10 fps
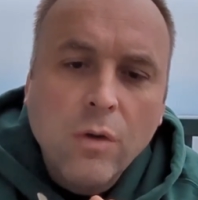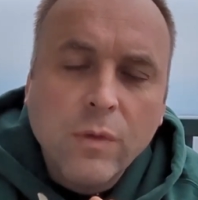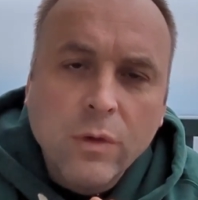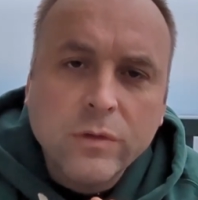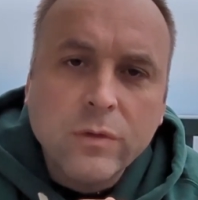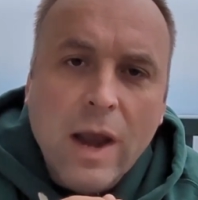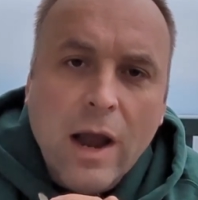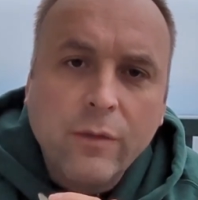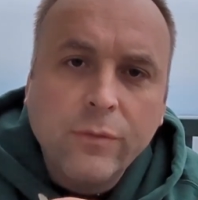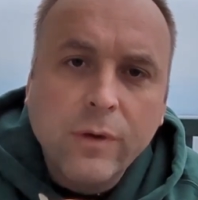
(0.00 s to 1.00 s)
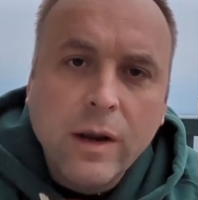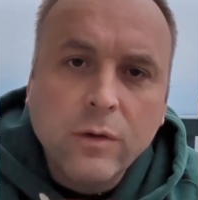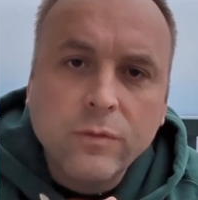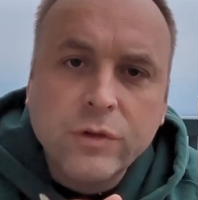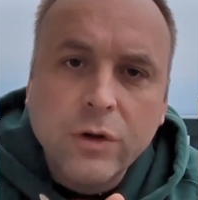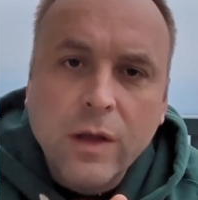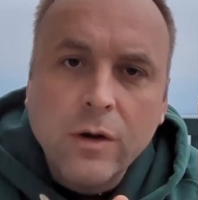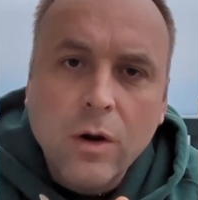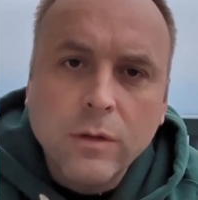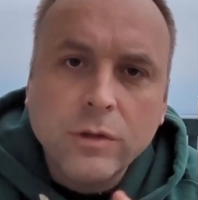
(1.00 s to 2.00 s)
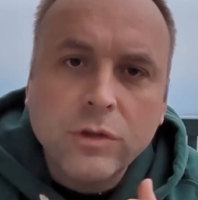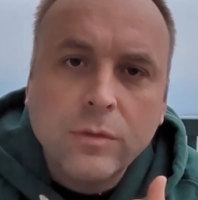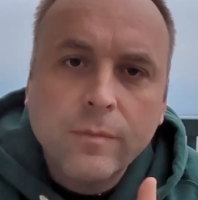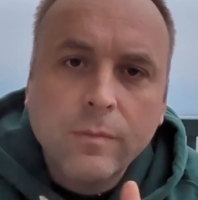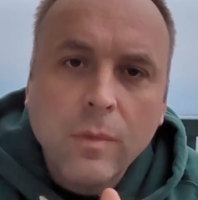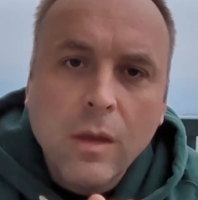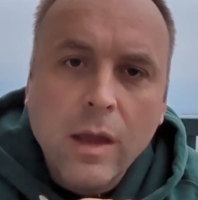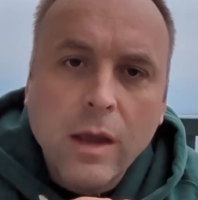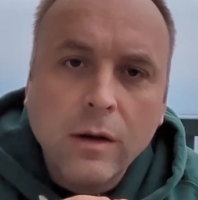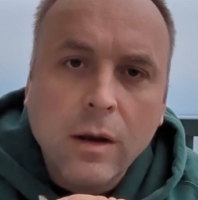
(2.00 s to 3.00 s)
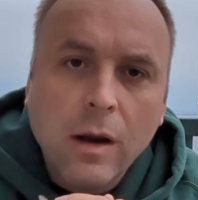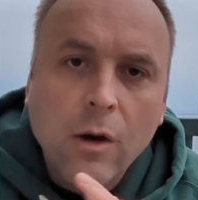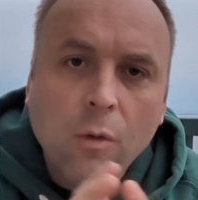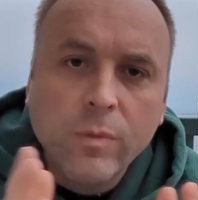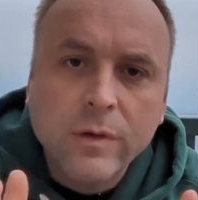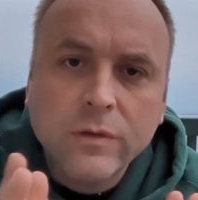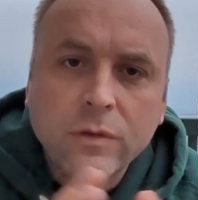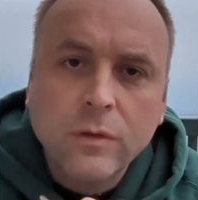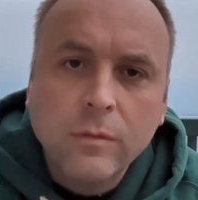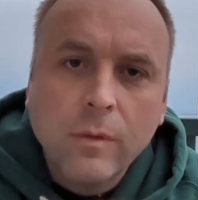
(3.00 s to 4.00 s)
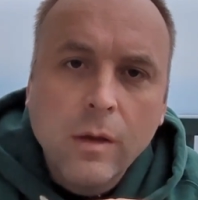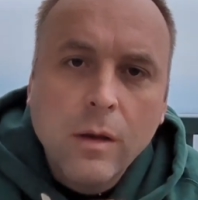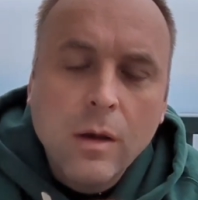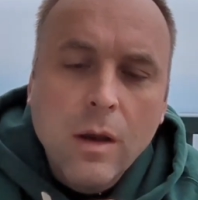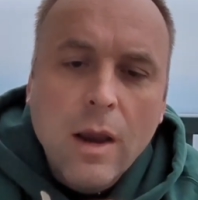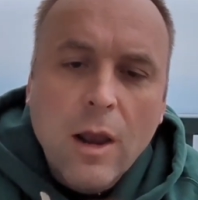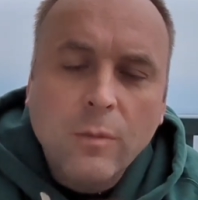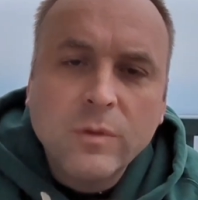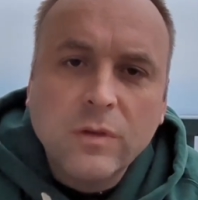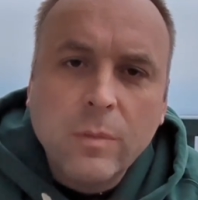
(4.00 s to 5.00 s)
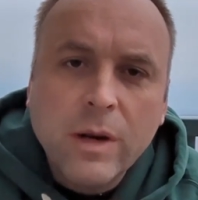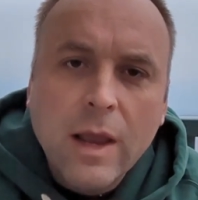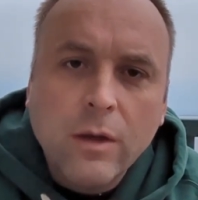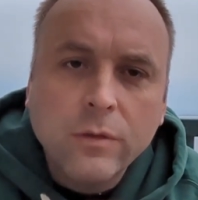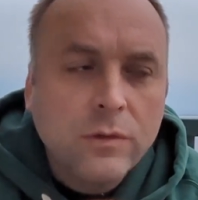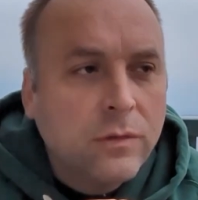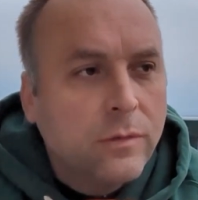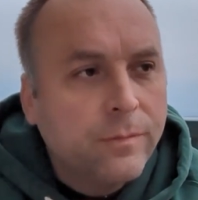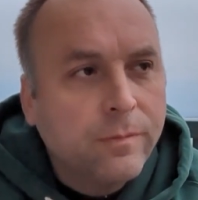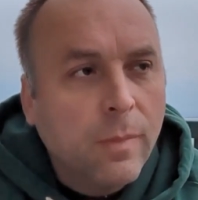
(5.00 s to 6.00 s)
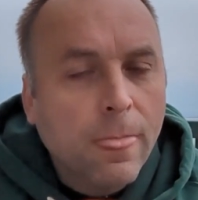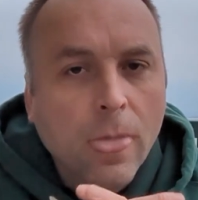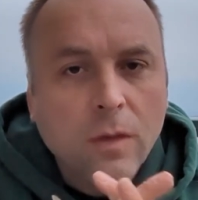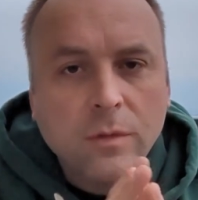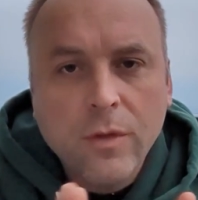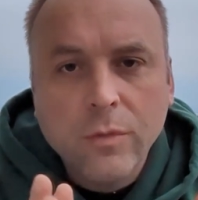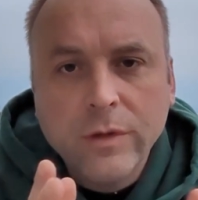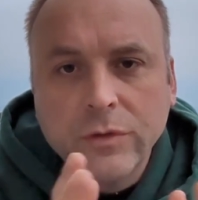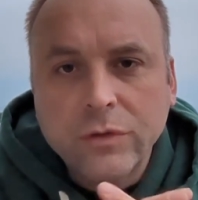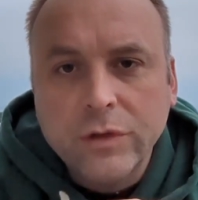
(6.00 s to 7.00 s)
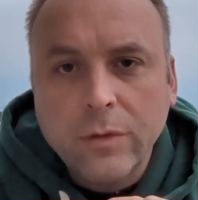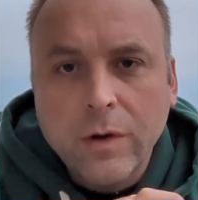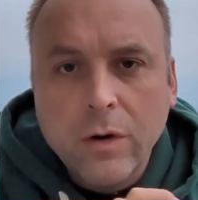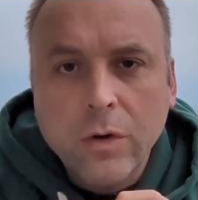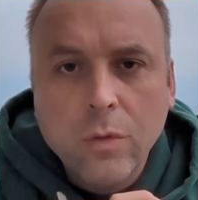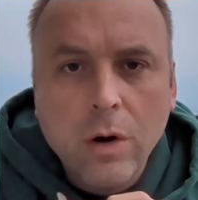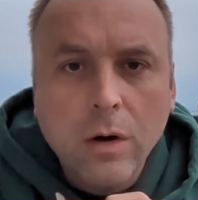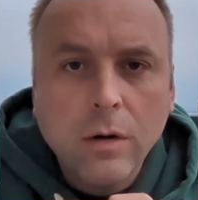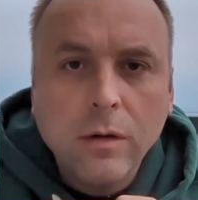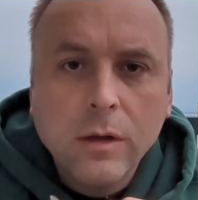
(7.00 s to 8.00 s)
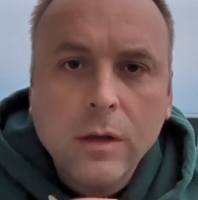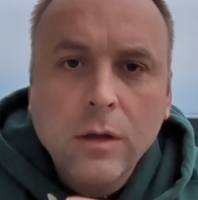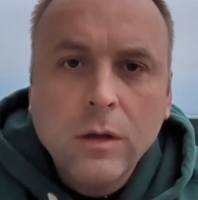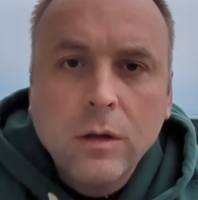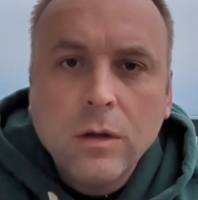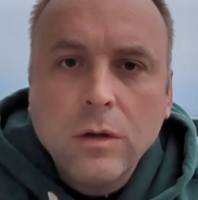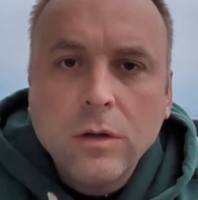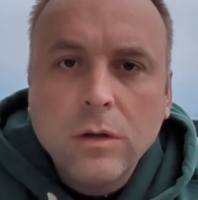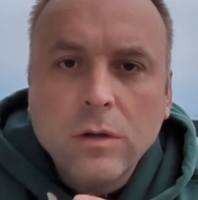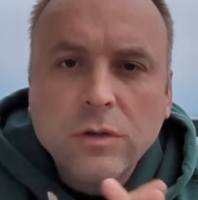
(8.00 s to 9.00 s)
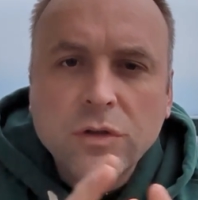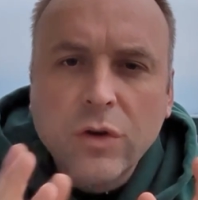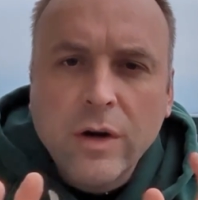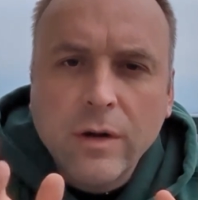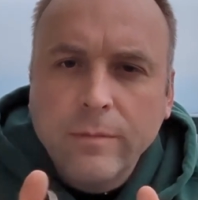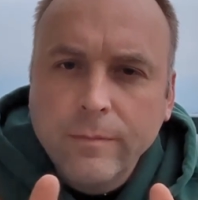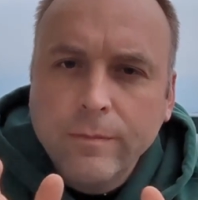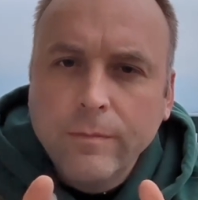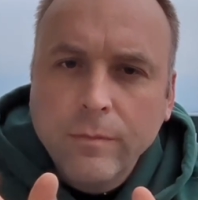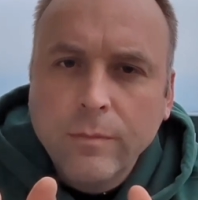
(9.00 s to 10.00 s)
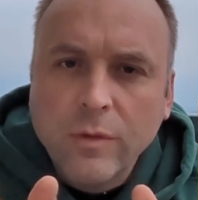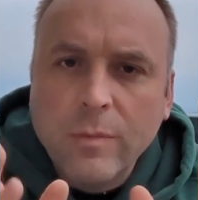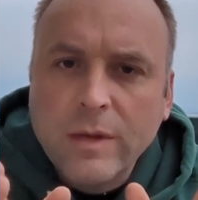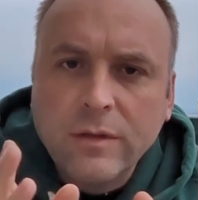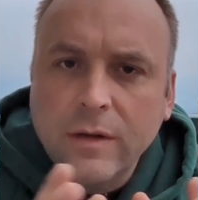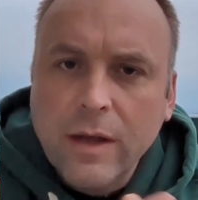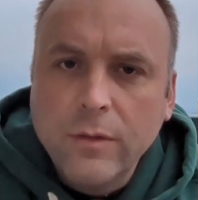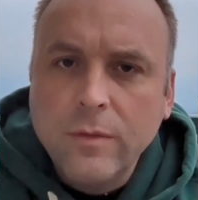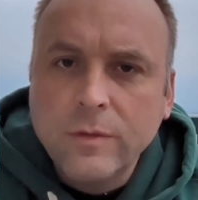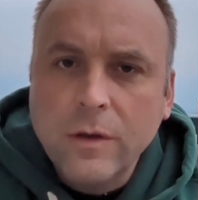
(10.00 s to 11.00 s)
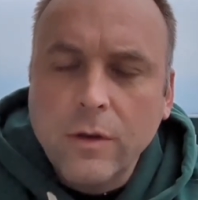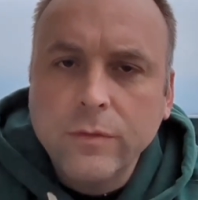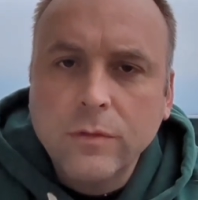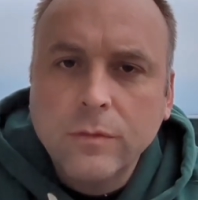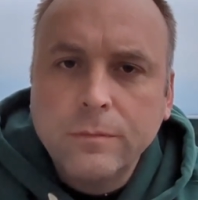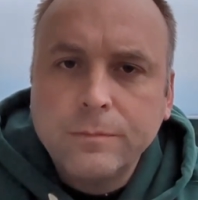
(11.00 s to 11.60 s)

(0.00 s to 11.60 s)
those who have and who've shared that knowledge. And I hope this helps somebody else, some other researchers out there who are just trying to put the pieces together themselves.